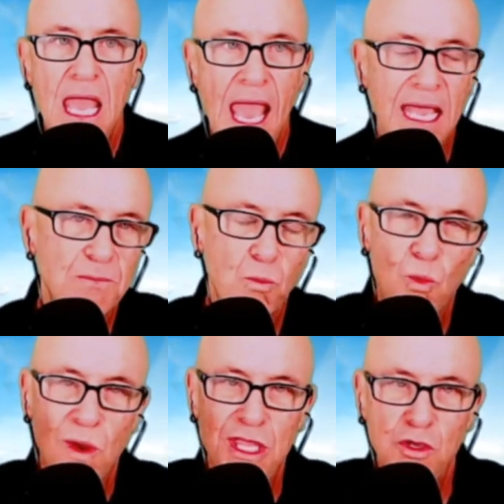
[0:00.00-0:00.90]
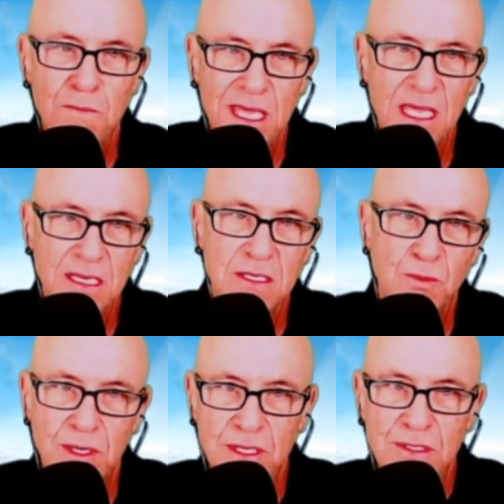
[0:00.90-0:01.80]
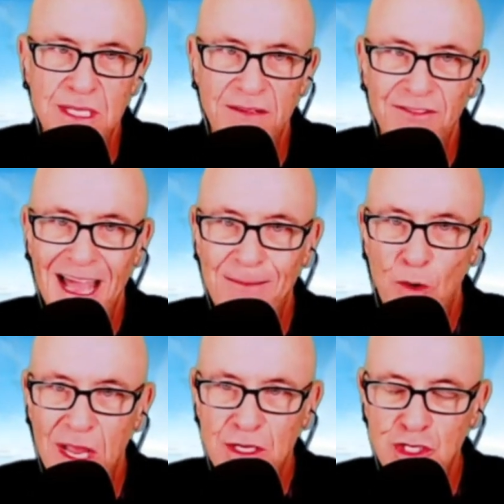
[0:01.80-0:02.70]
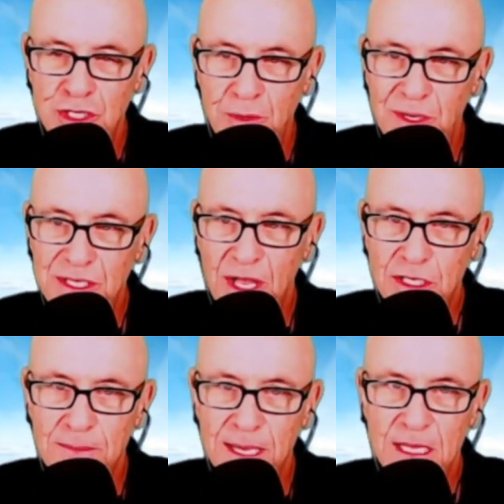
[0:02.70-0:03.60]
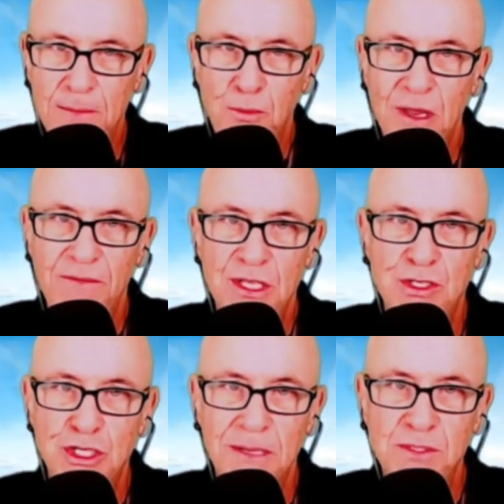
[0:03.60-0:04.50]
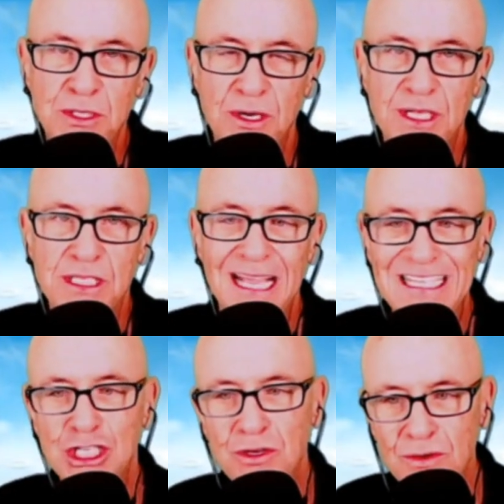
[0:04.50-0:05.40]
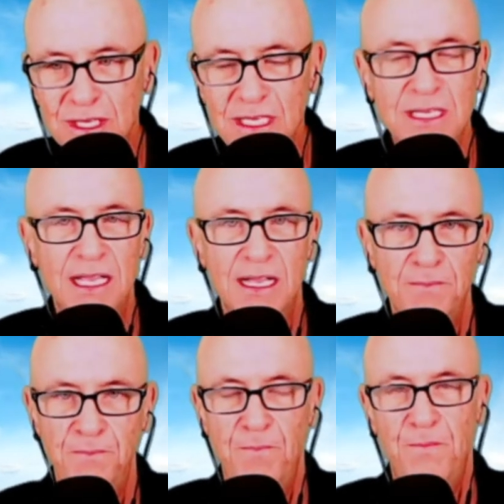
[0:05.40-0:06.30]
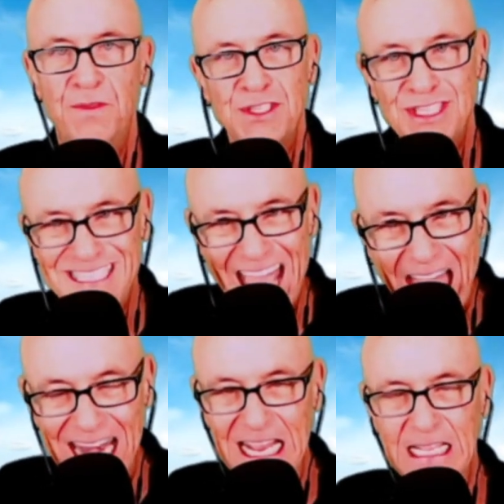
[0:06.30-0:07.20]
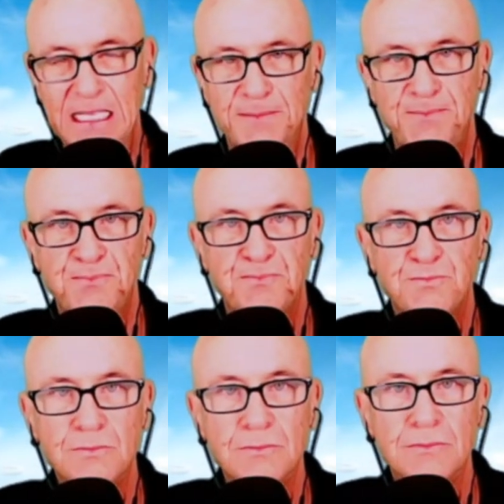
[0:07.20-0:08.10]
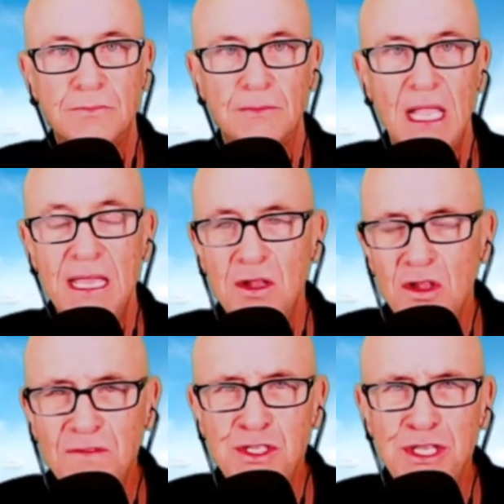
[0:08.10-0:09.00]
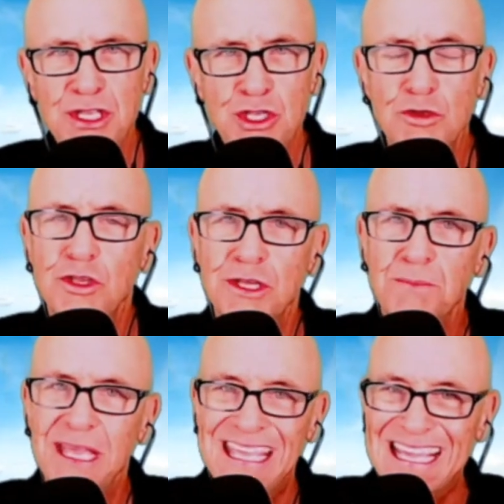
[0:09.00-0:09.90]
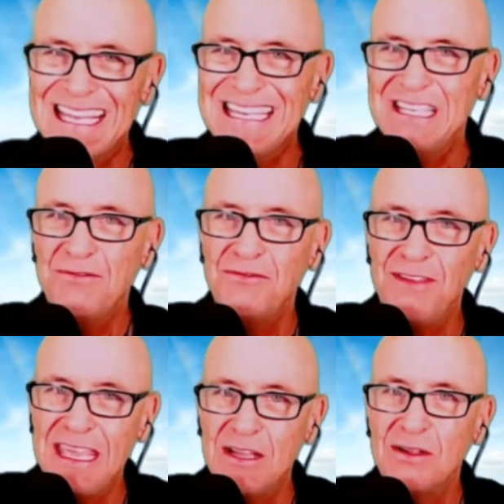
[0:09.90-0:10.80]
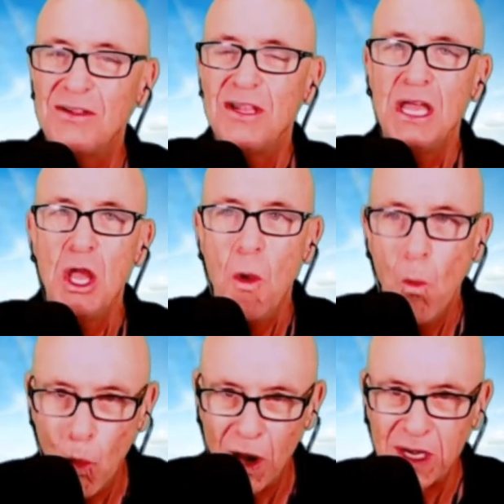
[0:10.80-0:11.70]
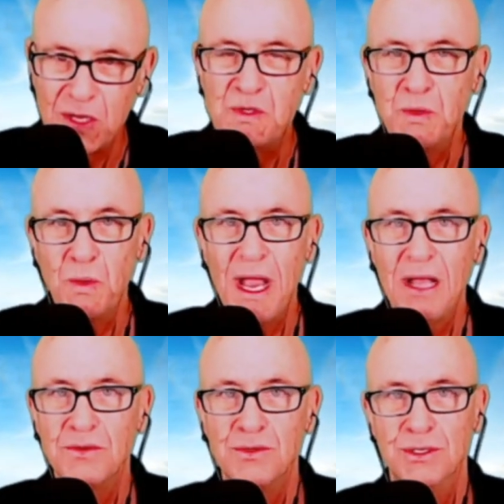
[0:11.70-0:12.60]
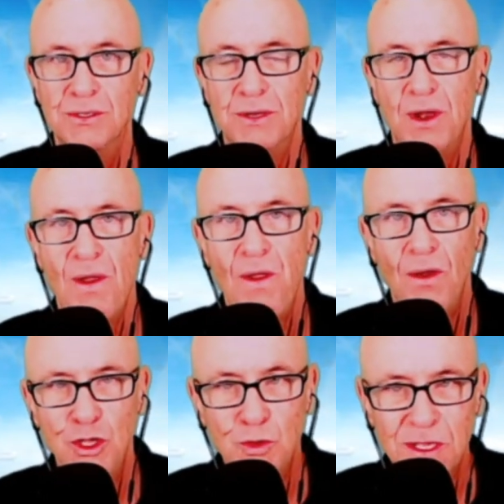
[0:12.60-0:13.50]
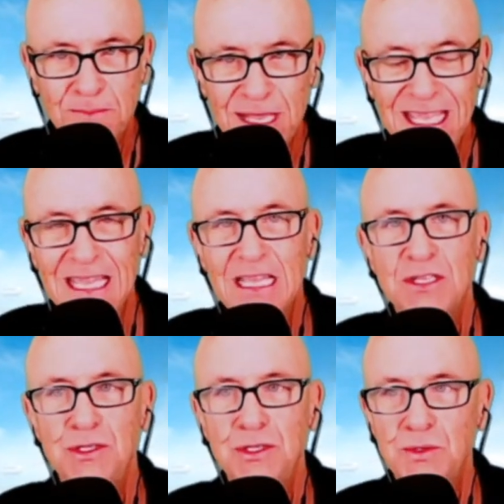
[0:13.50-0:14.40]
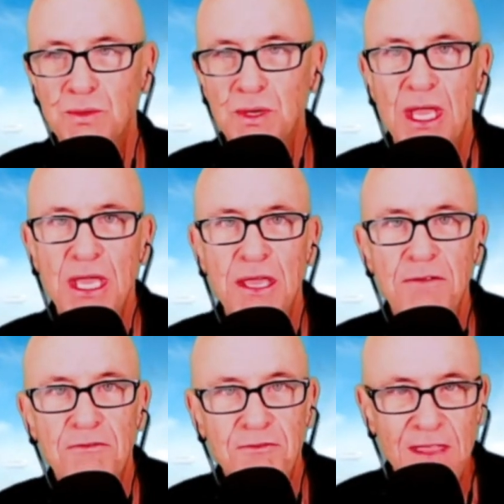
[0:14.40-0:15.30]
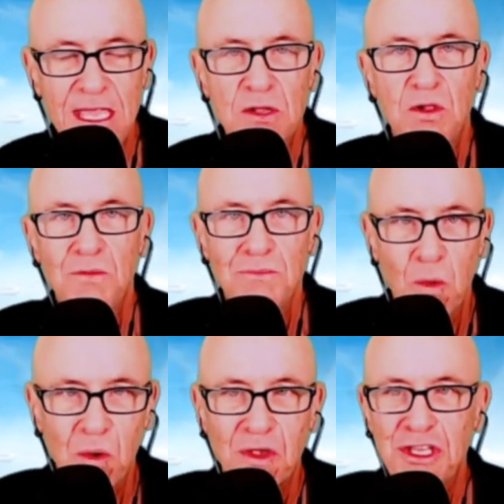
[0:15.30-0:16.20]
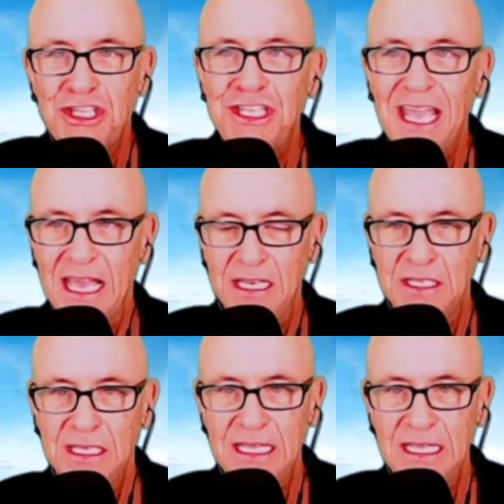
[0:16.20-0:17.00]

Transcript: And when you begin to reduce that vibration that we talked about in the previous JumpStart, it's like turning down static. And all of a sudden, you can begin to feel what is around you. You can begin to feel more content.